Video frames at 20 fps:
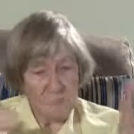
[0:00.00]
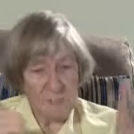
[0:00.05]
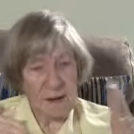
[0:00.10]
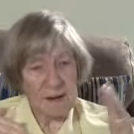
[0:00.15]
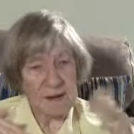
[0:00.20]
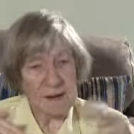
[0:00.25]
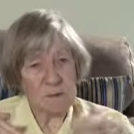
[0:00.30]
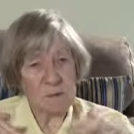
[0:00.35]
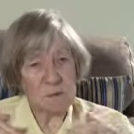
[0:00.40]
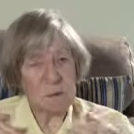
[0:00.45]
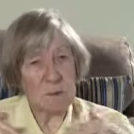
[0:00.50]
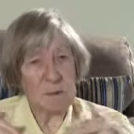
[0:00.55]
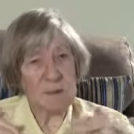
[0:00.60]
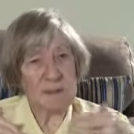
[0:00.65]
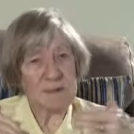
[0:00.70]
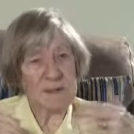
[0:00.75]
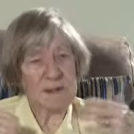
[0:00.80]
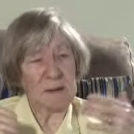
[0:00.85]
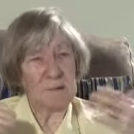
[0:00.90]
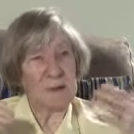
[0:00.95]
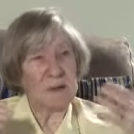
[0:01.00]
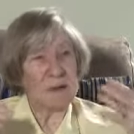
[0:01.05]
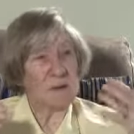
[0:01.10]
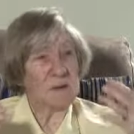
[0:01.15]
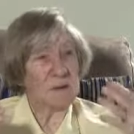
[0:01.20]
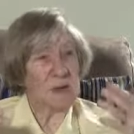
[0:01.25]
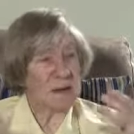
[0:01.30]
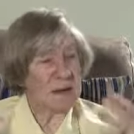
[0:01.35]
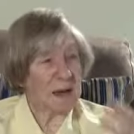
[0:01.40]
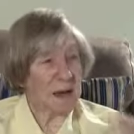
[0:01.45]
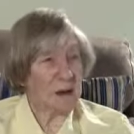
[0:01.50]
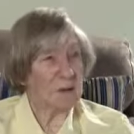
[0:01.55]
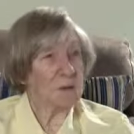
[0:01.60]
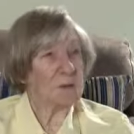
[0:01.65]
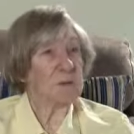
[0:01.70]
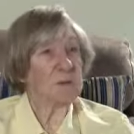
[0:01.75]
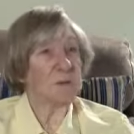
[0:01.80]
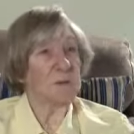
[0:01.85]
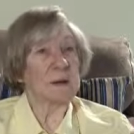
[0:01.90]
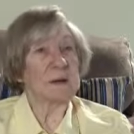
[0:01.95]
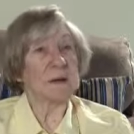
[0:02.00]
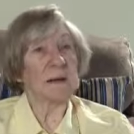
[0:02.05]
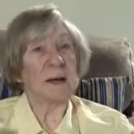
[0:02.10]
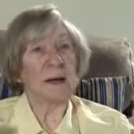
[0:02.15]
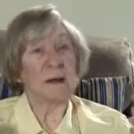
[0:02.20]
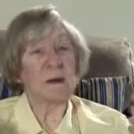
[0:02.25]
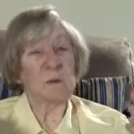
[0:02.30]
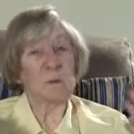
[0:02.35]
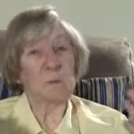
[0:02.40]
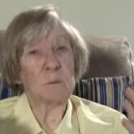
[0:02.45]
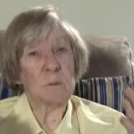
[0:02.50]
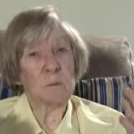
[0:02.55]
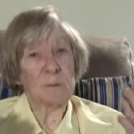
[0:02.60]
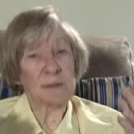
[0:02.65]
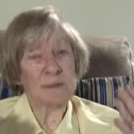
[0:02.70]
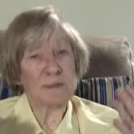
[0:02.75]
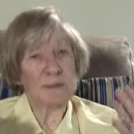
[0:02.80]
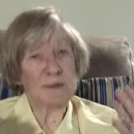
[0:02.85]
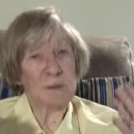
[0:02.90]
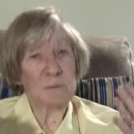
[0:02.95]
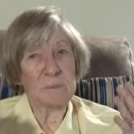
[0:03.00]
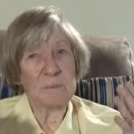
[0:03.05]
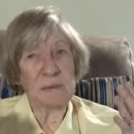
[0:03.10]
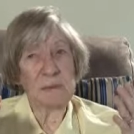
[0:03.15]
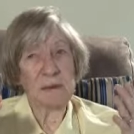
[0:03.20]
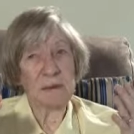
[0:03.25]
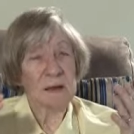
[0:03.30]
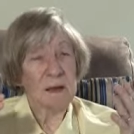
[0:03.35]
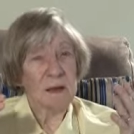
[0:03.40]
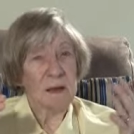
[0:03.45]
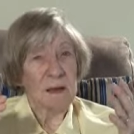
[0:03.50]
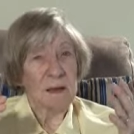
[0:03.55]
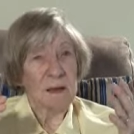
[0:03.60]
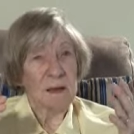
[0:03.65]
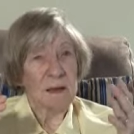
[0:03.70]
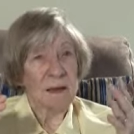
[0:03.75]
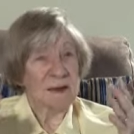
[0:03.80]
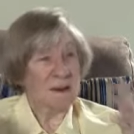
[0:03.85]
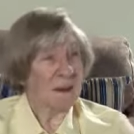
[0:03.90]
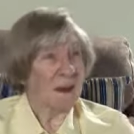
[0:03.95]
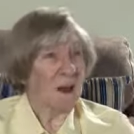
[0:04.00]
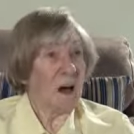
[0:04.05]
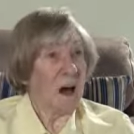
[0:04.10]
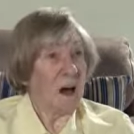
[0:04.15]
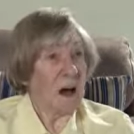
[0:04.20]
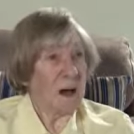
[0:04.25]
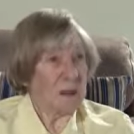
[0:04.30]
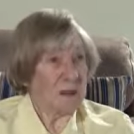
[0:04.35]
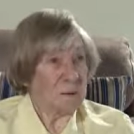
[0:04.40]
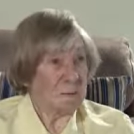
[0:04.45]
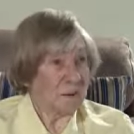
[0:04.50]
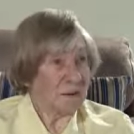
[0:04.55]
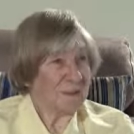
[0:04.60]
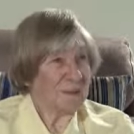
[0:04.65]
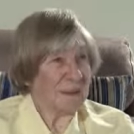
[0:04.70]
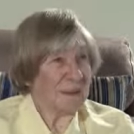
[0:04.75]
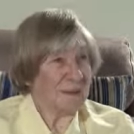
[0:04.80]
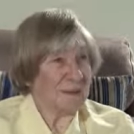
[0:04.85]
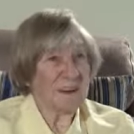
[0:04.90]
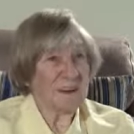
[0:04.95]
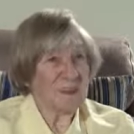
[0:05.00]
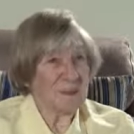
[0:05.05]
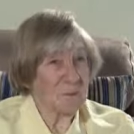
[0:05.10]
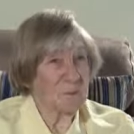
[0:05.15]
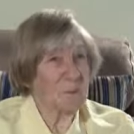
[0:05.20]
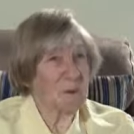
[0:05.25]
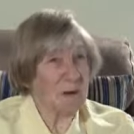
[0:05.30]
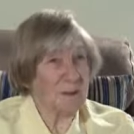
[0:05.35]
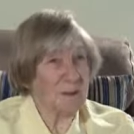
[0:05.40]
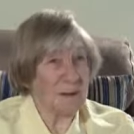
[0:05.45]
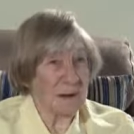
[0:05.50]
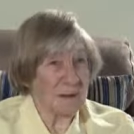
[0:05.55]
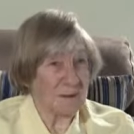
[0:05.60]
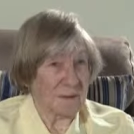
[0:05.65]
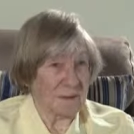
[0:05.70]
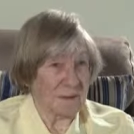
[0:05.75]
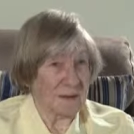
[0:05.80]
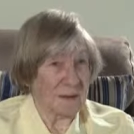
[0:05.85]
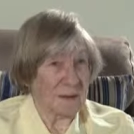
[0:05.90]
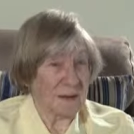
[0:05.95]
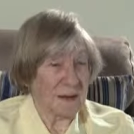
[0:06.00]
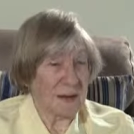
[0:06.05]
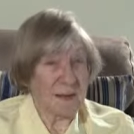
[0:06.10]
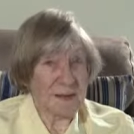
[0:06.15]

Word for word: But it will be something of encouragement, and it will be something in line with their experience.